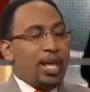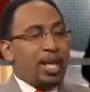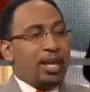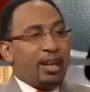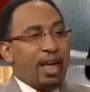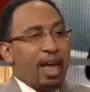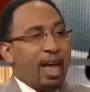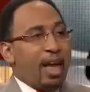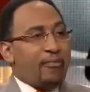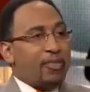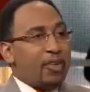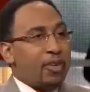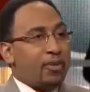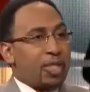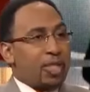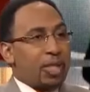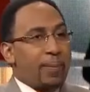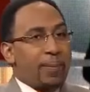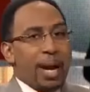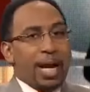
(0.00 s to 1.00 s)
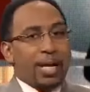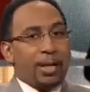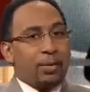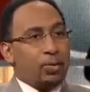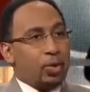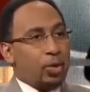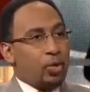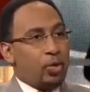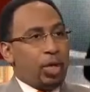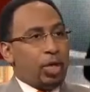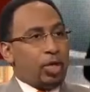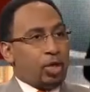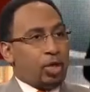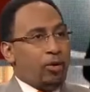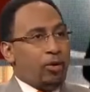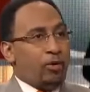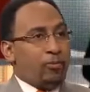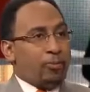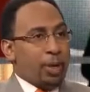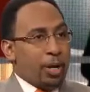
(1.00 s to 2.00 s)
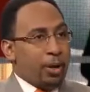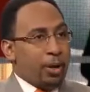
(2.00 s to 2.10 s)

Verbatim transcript: there laughing if somebody was on the turf